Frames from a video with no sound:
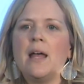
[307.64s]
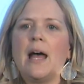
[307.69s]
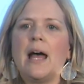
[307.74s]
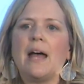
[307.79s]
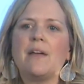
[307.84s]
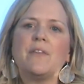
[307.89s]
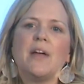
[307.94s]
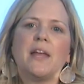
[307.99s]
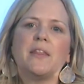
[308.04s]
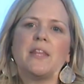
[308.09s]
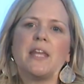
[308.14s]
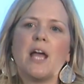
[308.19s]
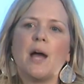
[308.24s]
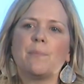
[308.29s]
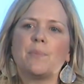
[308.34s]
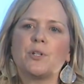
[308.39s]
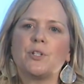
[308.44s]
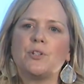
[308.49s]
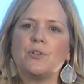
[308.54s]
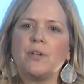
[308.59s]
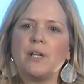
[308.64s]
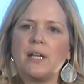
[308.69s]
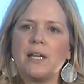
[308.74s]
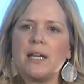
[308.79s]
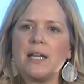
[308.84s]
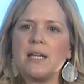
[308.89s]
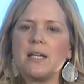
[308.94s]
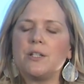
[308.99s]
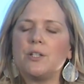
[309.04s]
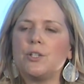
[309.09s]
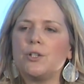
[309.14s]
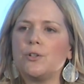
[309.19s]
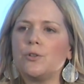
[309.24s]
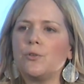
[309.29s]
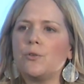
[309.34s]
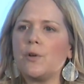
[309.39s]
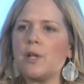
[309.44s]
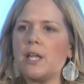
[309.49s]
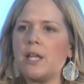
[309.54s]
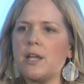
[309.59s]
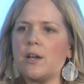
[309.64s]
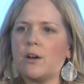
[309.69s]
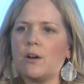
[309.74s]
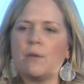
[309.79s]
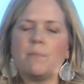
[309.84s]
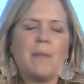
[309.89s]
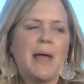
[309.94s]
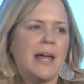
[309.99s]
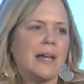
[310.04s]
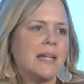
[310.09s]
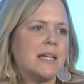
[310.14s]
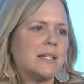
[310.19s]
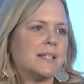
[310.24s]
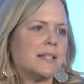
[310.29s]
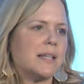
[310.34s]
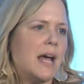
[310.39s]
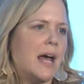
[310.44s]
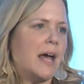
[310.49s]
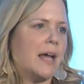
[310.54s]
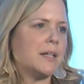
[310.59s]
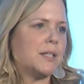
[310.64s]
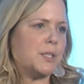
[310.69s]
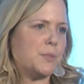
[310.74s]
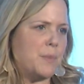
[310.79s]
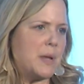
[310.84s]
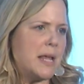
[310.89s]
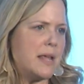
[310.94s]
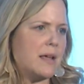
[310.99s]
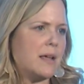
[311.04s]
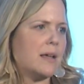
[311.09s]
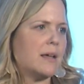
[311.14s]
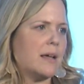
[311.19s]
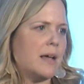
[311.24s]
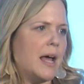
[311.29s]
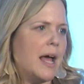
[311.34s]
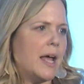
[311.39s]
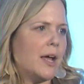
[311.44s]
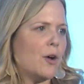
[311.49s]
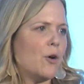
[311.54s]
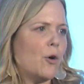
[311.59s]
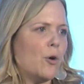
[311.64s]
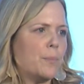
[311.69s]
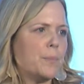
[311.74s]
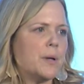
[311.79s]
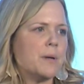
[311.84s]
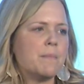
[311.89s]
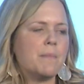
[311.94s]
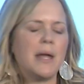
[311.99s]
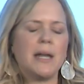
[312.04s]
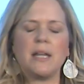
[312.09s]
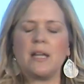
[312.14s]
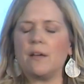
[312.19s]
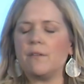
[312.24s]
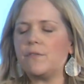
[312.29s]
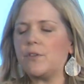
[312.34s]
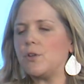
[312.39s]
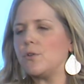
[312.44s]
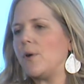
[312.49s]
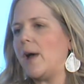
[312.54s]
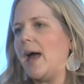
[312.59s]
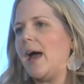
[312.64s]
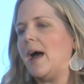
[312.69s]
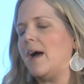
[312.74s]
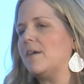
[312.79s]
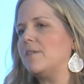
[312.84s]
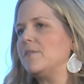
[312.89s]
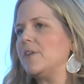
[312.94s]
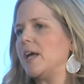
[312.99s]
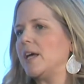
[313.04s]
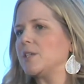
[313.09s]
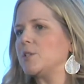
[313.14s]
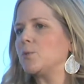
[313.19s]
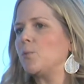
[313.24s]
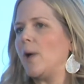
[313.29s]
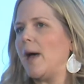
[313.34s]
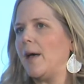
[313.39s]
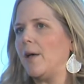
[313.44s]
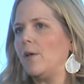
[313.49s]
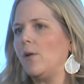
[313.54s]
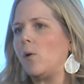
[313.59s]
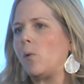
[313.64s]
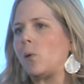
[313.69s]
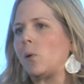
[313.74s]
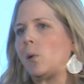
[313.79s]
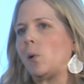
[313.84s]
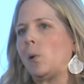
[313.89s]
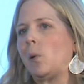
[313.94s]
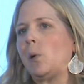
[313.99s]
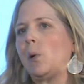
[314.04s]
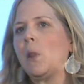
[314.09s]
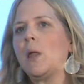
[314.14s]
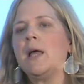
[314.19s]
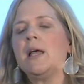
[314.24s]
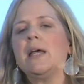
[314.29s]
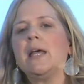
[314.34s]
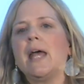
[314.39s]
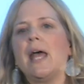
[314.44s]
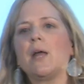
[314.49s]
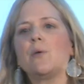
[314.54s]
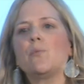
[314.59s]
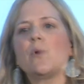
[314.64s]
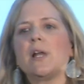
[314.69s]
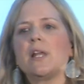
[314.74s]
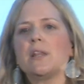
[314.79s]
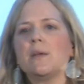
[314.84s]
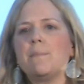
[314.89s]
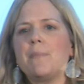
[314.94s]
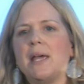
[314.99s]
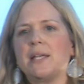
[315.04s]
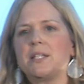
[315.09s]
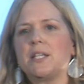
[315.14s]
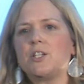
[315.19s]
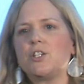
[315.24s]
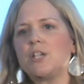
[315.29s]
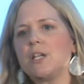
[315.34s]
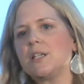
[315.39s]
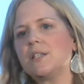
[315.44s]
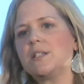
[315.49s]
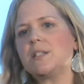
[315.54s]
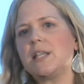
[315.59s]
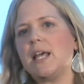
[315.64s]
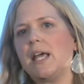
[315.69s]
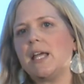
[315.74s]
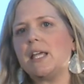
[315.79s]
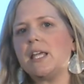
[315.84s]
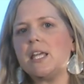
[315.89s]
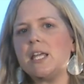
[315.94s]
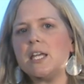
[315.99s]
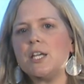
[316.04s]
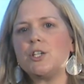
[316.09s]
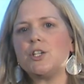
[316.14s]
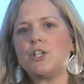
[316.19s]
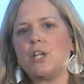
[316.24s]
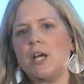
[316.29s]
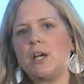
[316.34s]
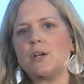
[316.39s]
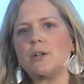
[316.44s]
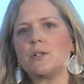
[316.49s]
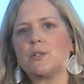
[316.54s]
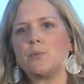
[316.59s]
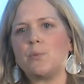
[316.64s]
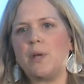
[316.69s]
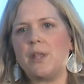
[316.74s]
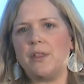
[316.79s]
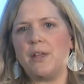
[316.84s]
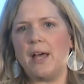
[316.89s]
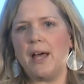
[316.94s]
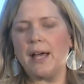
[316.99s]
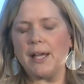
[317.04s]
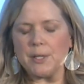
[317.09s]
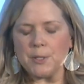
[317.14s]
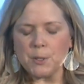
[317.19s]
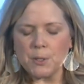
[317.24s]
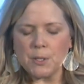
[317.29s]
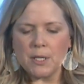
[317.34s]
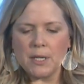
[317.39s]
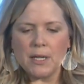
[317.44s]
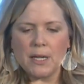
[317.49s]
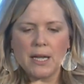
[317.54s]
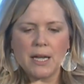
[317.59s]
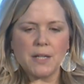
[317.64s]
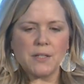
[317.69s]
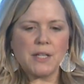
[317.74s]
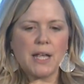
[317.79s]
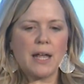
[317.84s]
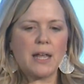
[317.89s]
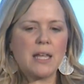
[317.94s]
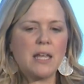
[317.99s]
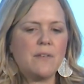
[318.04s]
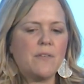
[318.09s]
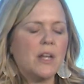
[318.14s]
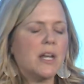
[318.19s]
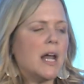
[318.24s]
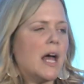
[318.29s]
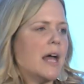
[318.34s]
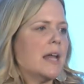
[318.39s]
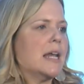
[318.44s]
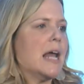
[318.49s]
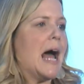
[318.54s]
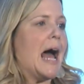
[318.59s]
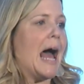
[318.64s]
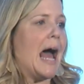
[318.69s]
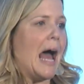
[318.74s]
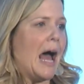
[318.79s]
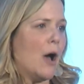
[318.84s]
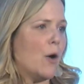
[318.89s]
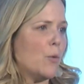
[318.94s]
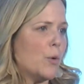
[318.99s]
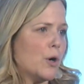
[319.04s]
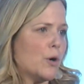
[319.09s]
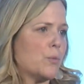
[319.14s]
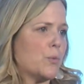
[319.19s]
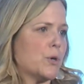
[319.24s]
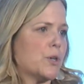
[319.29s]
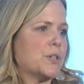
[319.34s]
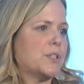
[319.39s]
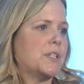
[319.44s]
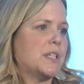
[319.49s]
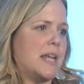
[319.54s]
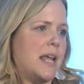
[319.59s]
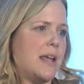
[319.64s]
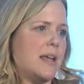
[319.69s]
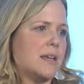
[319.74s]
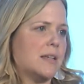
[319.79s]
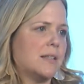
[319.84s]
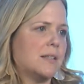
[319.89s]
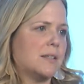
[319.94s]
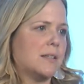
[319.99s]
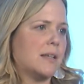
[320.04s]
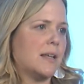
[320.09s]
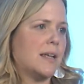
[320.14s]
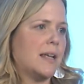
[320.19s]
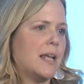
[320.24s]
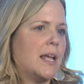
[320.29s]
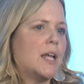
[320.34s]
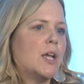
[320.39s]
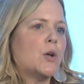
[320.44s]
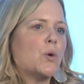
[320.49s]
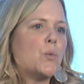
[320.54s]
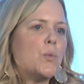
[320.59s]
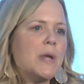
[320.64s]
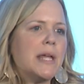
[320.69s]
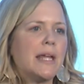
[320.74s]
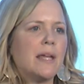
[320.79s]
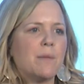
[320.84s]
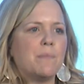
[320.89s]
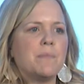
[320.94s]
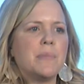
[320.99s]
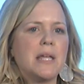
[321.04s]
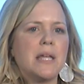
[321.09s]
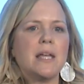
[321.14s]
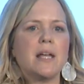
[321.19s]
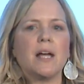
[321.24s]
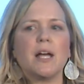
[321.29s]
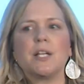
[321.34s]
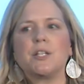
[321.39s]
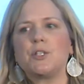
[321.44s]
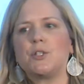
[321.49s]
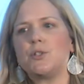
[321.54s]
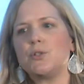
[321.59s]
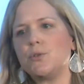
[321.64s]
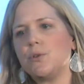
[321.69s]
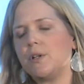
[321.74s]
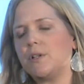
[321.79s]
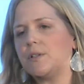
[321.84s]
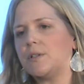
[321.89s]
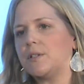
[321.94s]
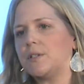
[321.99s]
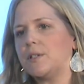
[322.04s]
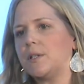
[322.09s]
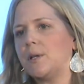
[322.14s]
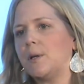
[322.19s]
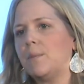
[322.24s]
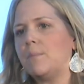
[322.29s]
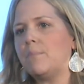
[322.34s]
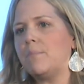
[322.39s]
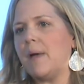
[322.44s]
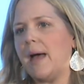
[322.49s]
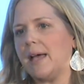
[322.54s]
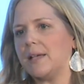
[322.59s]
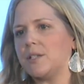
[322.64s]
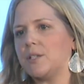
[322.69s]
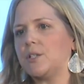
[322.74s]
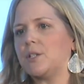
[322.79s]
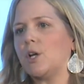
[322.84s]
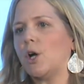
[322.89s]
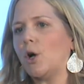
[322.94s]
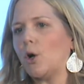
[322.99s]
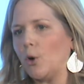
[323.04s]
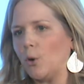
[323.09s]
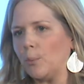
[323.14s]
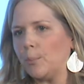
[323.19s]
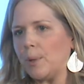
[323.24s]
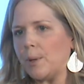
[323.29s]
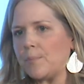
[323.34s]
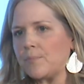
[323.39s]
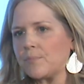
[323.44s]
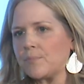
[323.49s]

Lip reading: I've had the opportunity to hear Manny Scott speak. I hope many of you have as well. And one of the messages that he shares with us is that even on our worst days, we can be a student's best hope.